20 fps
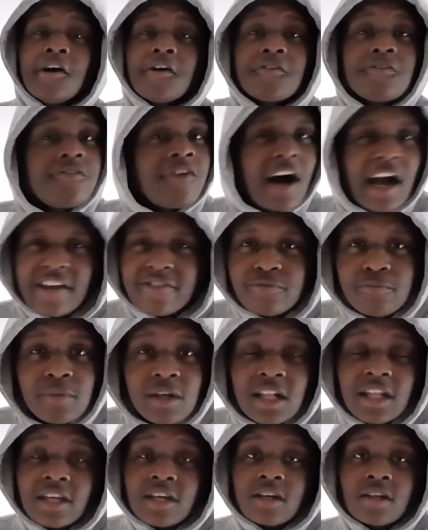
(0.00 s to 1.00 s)
5
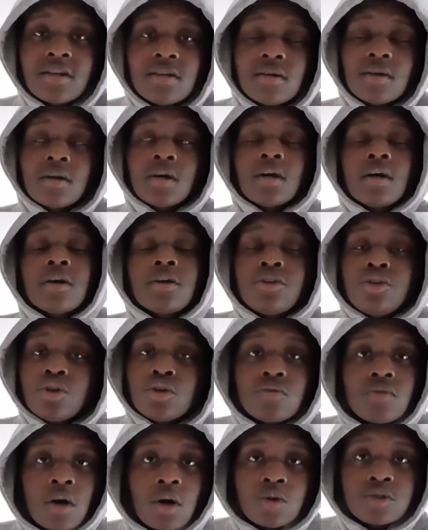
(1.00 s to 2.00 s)
million
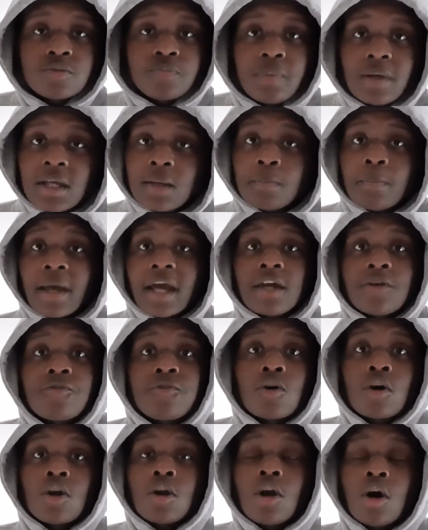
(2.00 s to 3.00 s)
euros being paid
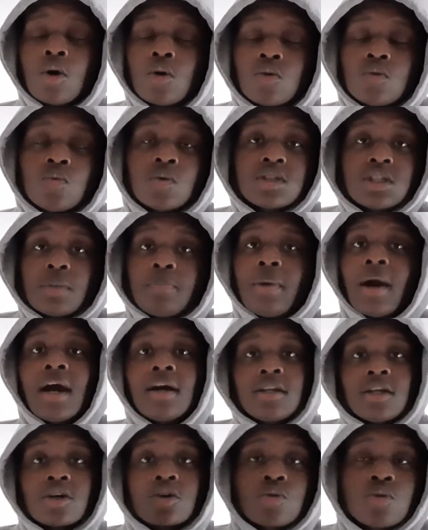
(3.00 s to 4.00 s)
for a loan, which
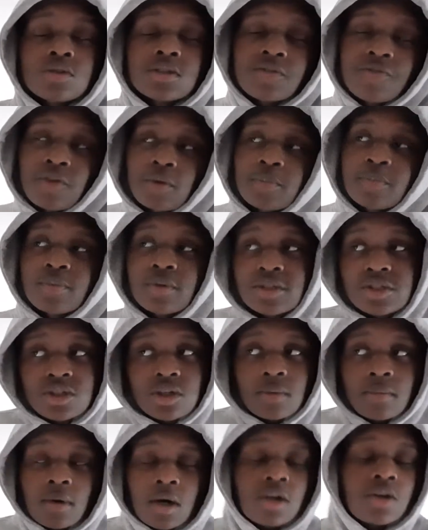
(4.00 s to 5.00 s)
apparently, according to
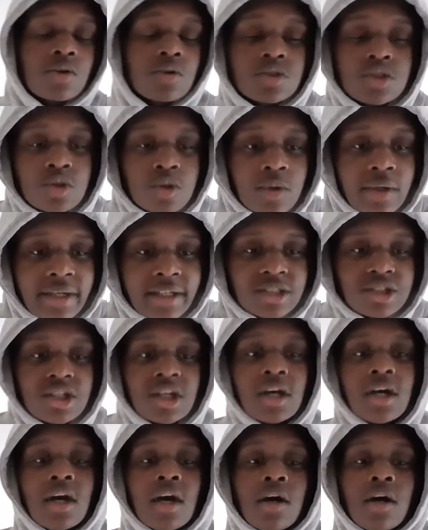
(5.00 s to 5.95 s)
Fabrizio Romano on Twitch,